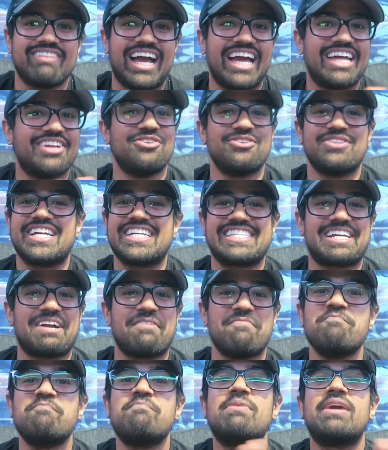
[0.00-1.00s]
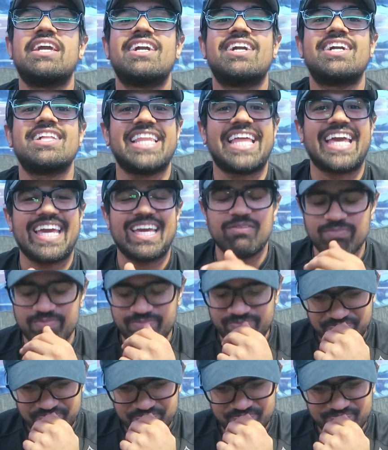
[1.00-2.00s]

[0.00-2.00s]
I know that's like a big claim,